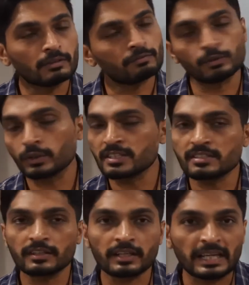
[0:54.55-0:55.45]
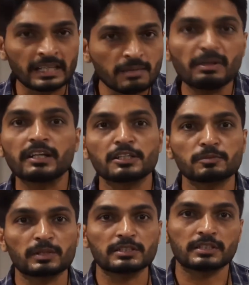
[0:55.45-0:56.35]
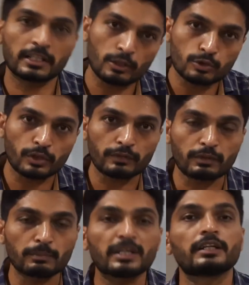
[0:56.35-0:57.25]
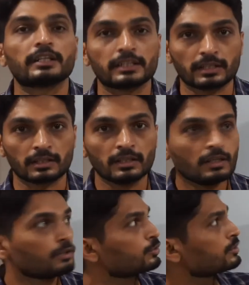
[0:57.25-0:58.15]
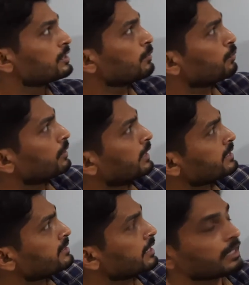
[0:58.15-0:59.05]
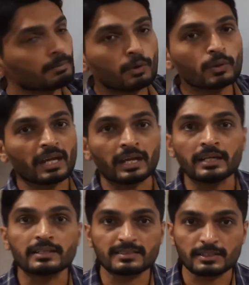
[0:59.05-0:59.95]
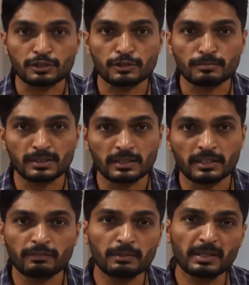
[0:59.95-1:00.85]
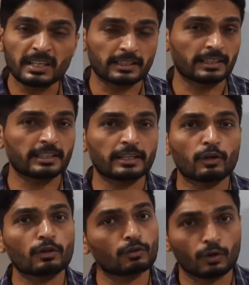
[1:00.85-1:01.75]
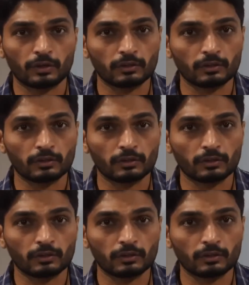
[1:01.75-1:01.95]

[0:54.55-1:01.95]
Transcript: If you consider any metric space, then also it will be connected. So see, let us think about A intersection B. It will be connected or not.